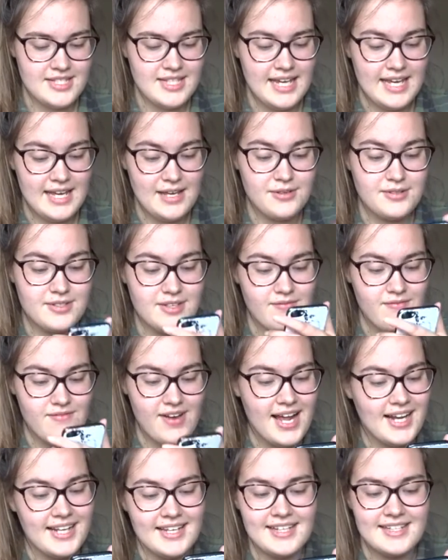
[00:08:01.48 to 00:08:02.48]
Hills and
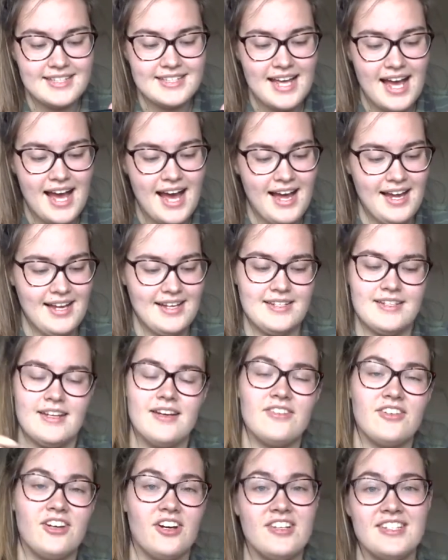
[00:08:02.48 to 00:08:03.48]
Valleys, and
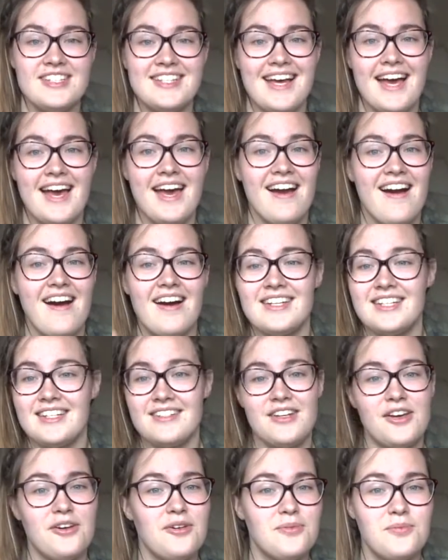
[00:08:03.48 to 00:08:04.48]
I've got to say, I
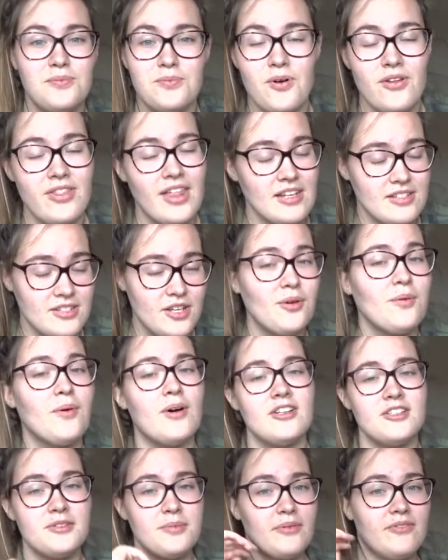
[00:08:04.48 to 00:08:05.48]
didn't know what that song
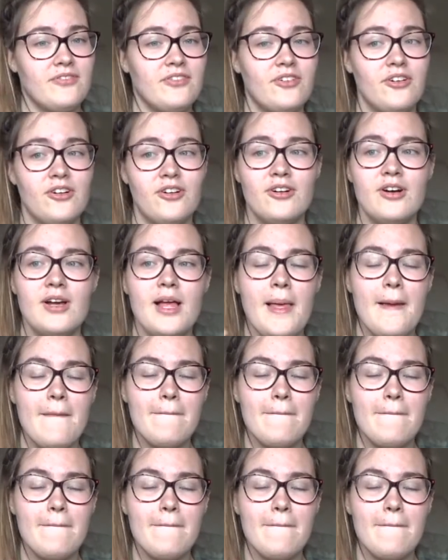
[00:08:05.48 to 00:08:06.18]
was before.